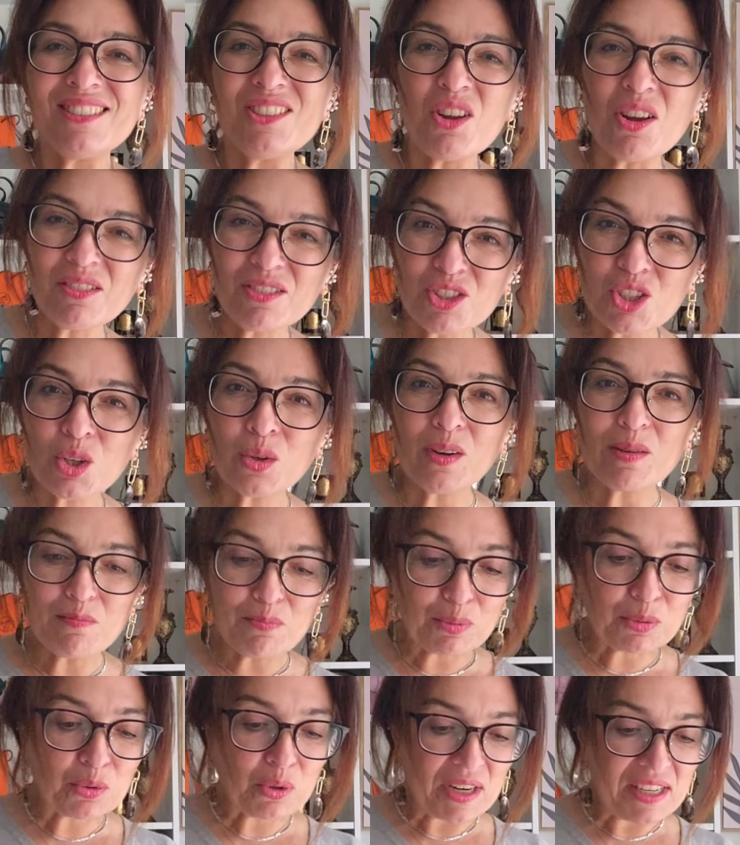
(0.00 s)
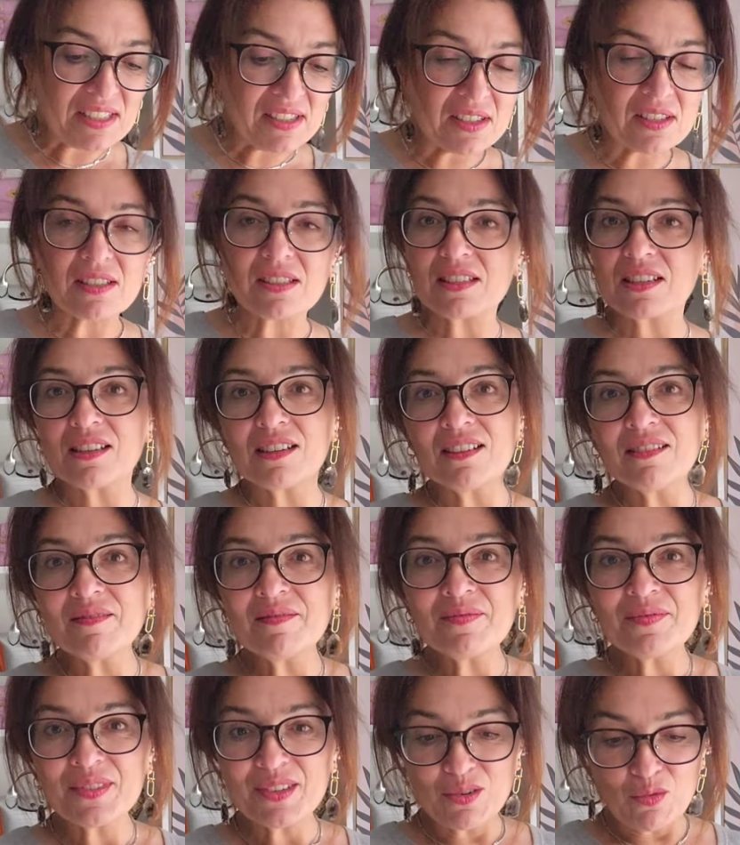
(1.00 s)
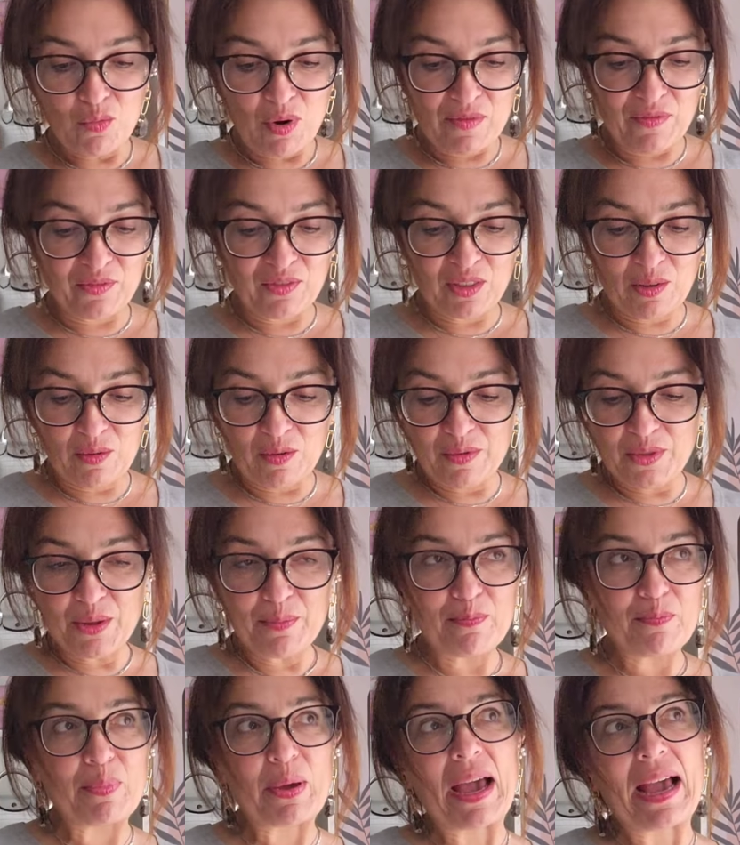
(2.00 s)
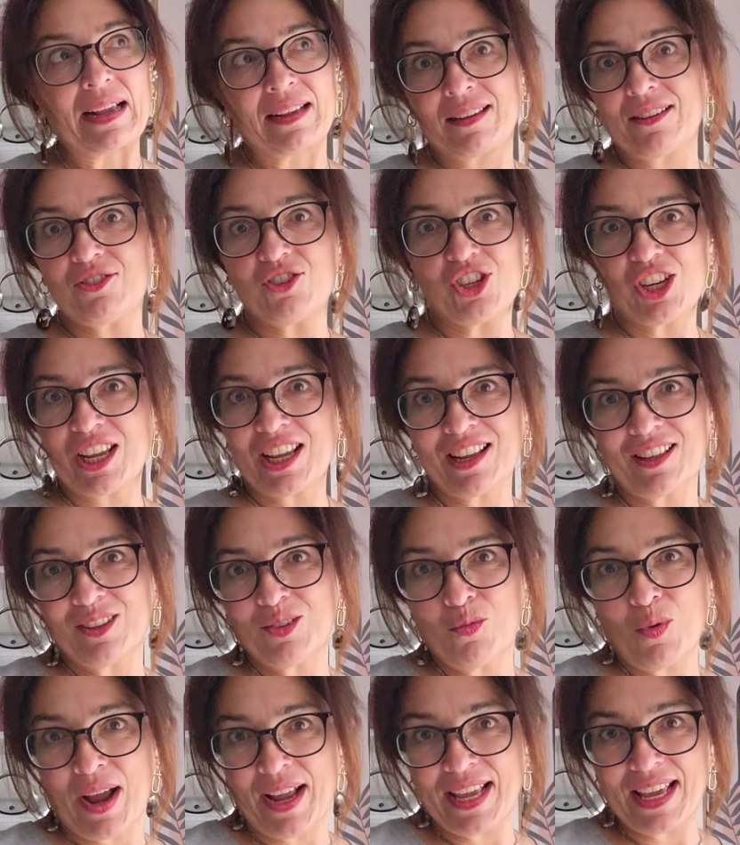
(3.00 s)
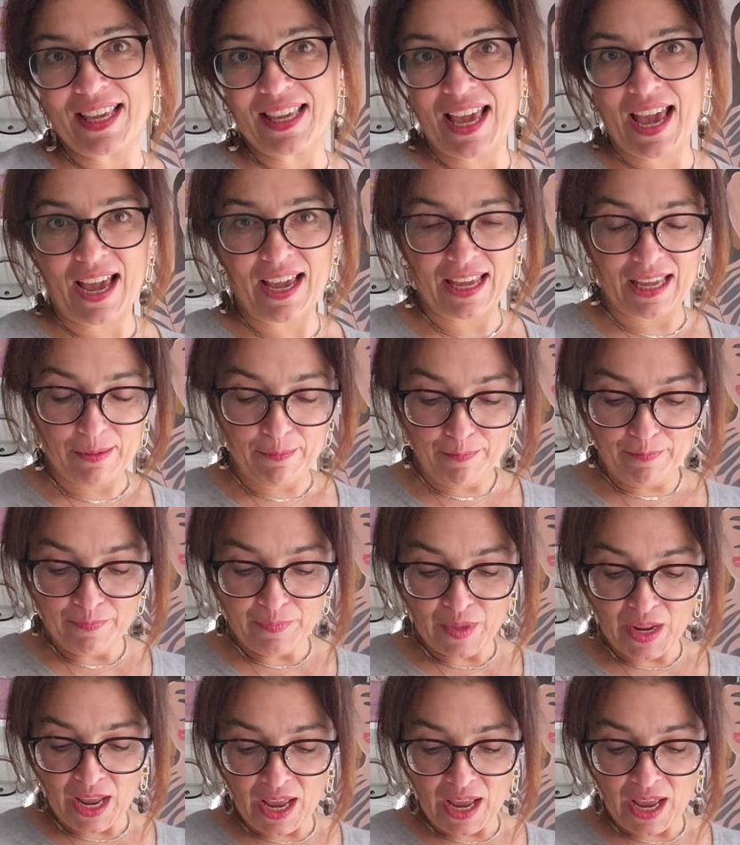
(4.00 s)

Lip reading: Not too impressed with the packaging and the way it came.